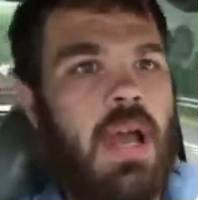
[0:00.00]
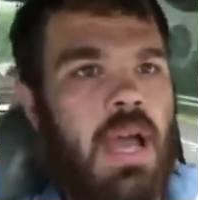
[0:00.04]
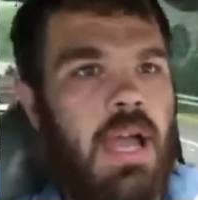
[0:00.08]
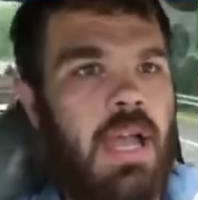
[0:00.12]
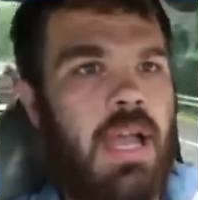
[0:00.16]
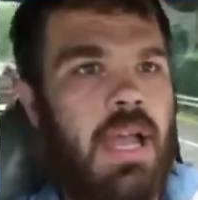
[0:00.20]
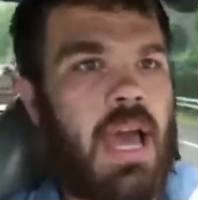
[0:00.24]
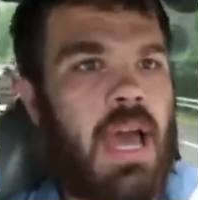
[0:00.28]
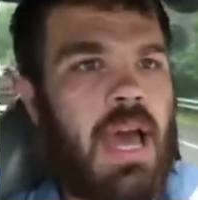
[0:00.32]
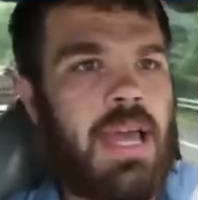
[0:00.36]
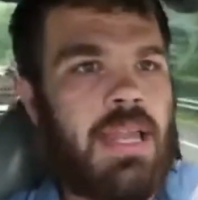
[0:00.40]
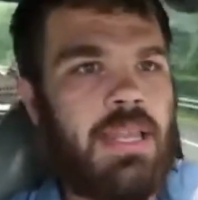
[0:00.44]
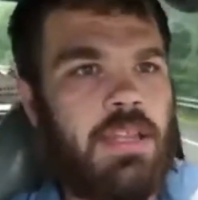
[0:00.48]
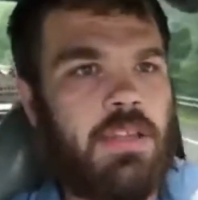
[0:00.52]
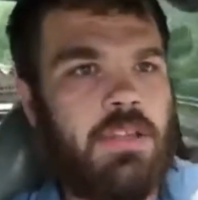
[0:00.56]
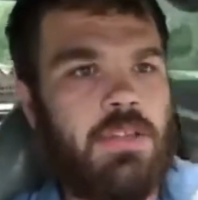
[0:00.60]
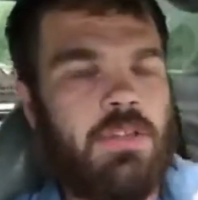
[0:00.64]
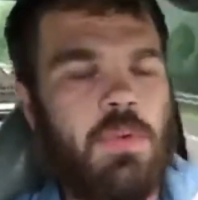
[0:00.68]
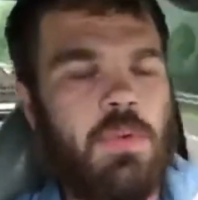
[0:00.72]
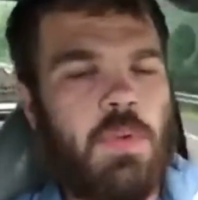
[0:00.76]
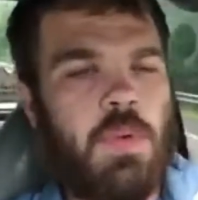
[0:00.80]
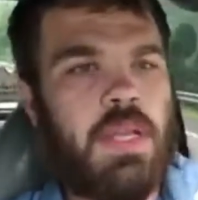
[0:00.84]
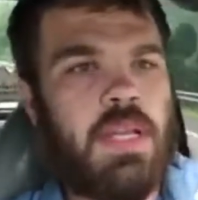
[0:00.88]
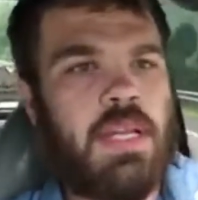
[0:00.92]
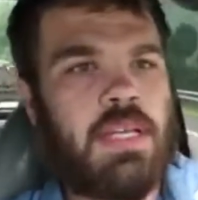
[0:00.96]
I kind of
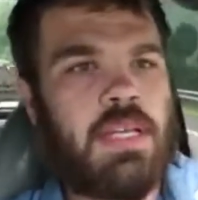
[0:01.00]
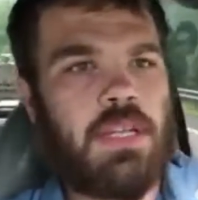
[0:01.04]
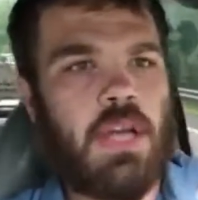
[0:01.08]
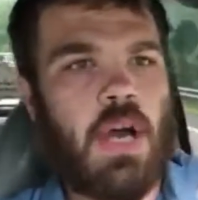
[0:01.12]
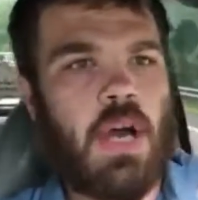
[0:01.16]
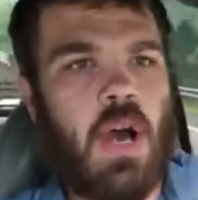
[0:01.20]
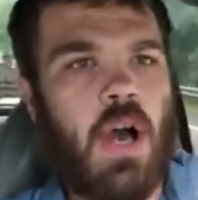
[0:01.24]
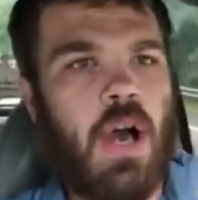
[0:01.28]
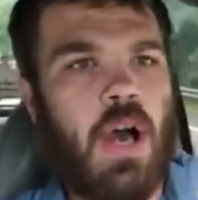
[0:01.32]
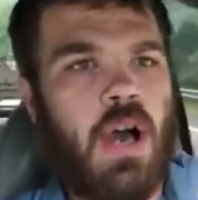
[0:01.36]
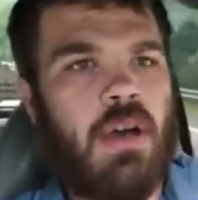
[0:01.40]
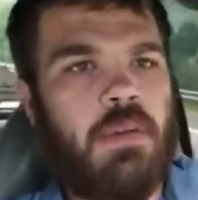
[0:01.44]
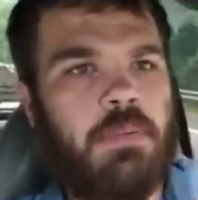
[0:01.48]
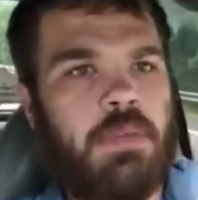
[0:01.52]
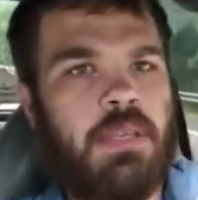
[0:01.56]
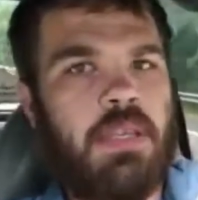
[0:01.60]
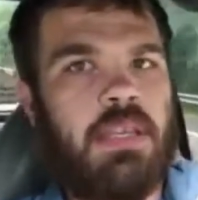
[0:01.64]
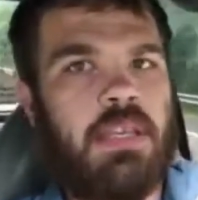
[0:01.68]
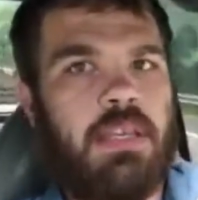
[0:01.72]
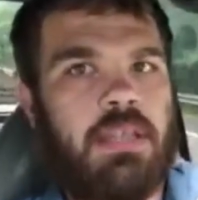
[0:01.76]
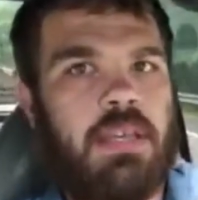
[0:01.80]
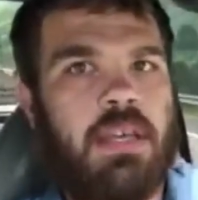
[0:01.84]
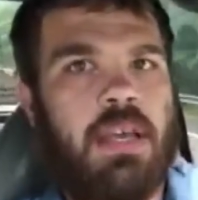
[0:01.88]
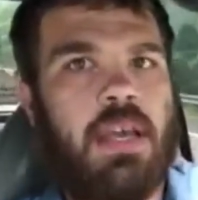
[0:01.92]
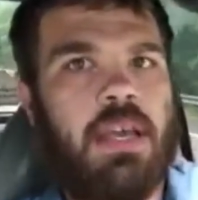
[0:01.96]
do it as a
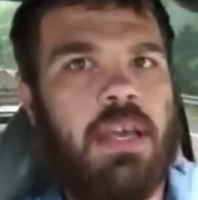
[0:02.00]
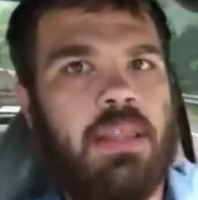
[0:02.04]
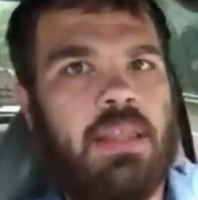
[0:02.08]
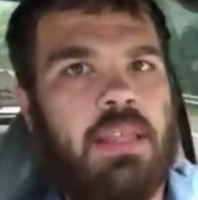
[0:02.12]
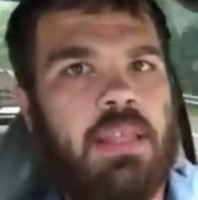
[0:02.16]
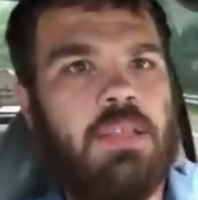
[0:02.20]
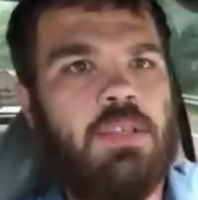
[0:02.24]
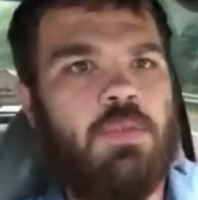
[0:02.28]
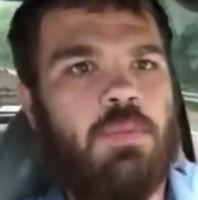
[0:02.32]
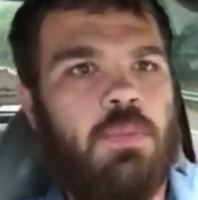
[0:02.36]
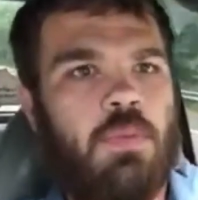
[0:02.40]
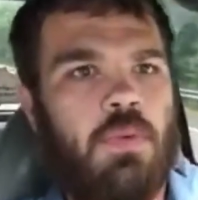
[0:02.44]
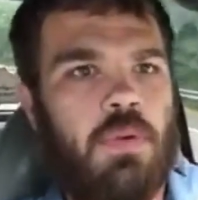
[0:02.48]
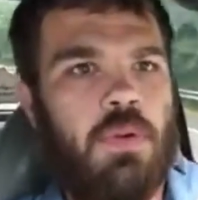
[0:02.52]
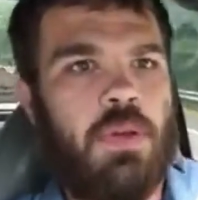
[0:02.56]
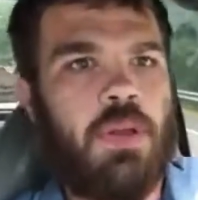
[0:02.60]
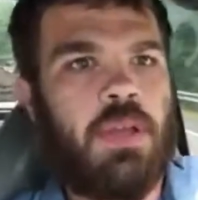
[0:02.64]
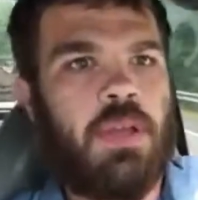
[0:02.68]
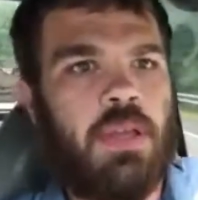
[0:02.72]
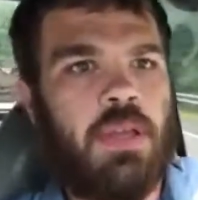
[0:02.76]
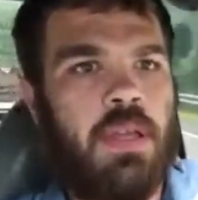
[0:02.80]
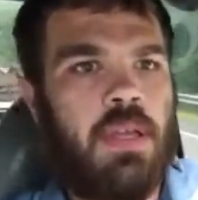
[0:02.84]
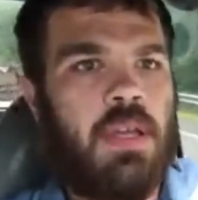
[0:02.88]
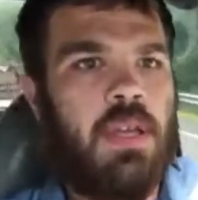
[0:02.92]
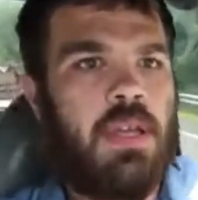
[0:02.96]
hobby at this
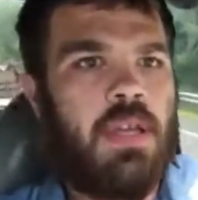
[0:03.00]
point.